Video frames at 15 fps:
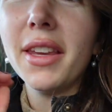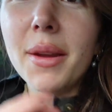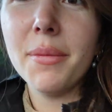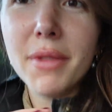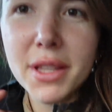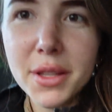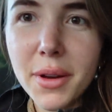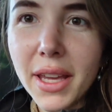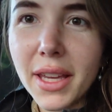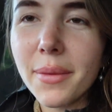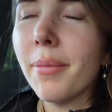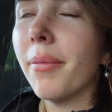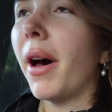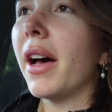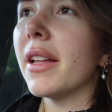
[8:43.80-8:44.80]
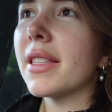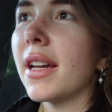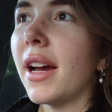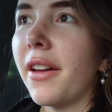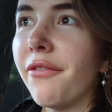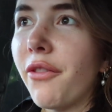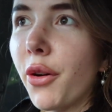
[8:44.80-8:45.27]
keep this quick, but
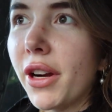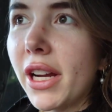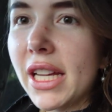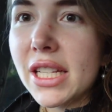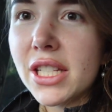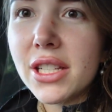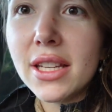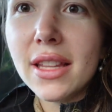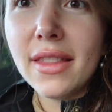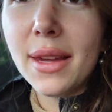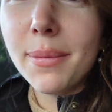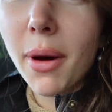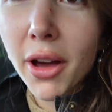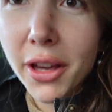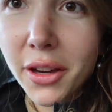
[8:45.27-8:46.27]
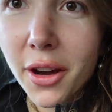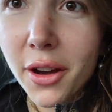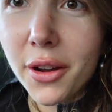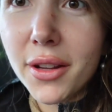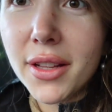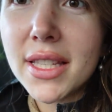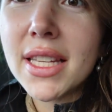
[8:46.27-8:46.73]
I foraged the pine
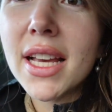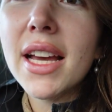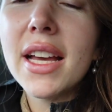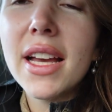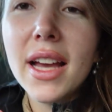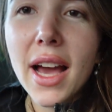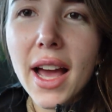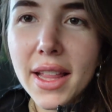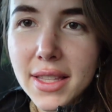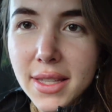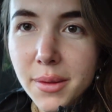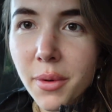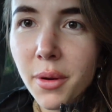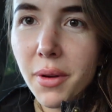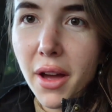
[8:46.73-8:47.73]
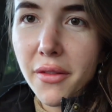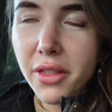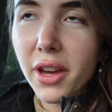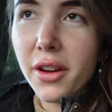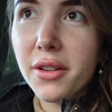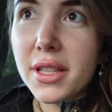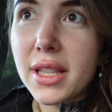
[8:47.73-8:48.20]
cones and some of
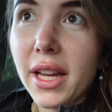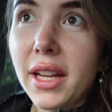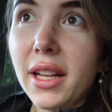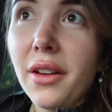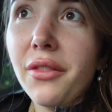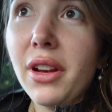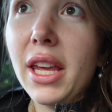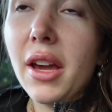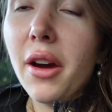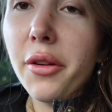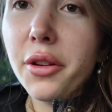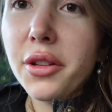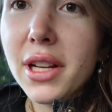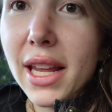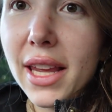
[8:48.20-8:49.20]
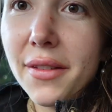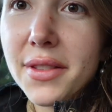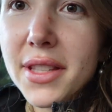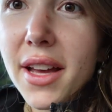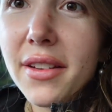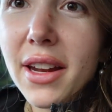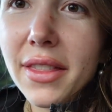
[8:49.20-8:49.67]
those like lovely oak leaves
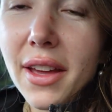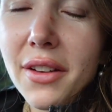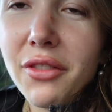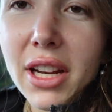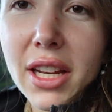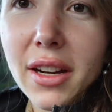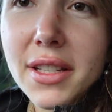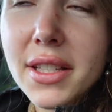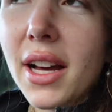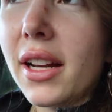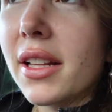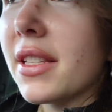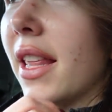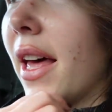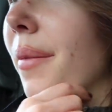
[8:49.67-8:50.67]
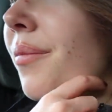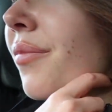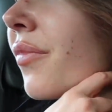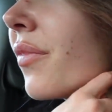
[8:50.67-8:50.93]
that had that really nice colour to them.